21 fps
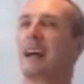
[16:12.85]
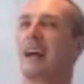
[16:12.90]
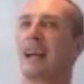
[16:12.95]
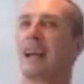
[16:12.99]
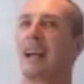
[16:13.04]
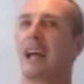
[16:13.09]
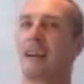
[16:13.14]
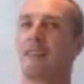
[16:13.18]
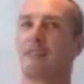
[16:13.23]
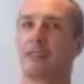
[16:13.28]

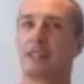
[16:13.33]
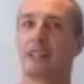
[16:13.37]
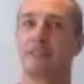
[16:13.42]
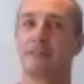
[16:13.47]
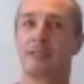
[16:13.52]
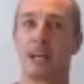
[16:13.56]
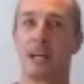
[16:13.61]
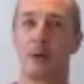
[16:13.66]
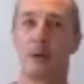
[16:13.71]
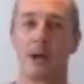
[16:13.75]
have
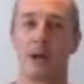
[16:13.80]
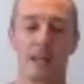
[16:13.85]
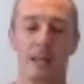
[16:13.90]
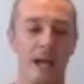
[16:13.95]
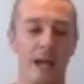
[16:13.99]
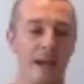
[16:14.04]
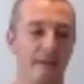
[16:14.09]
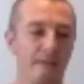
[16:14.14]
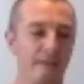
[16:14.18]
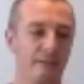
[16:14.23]
lived our
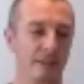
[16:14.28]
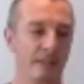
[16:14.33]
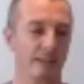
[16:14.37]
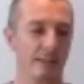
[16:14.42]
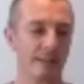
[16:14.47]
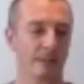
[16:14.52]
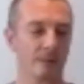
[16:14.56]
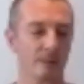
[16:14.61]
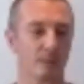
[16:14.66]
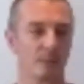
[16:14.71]
life
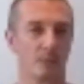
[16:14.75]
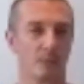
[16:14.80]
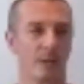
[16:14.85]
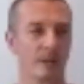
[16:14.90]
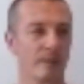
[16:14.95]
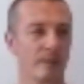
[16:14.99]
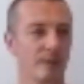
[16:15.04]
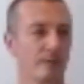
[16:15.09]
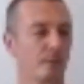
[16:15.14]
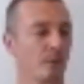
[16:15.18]
in
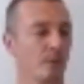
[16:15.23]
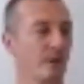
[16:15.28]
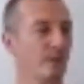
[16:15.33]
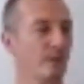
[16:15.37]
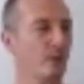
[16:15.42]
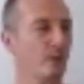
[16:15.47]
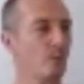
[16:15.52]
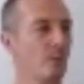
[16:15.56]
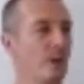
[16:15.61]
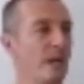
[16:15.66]

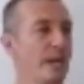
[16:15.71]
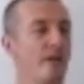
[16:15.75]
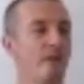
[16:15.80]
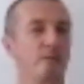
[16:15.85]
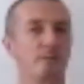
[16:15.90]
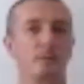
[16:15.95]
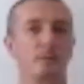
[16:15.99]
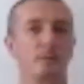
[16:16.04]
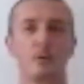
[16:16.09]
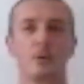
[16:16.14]
the way
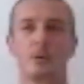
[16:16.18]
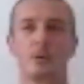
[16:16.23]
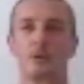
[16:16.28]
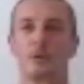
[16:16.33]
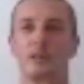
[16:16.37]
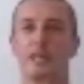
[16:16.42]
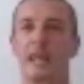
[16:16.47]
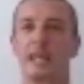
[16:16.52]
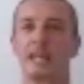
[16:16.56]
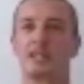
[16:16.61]
of
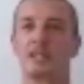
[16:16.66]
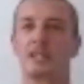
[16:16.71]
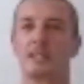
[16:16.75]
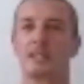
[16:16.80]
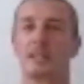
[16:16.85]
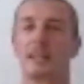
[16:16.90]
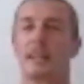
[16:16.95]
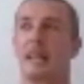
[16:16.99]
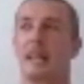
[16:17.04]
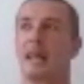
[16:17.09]
procreation,